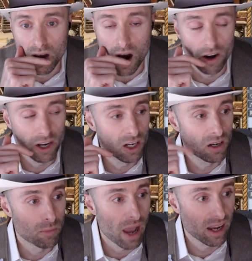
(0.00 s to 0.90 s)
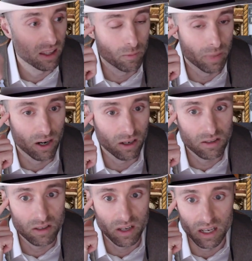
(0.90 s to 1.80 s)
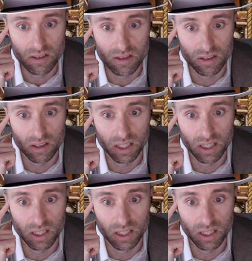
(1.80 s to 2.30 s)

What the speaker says: are here back in the barracks as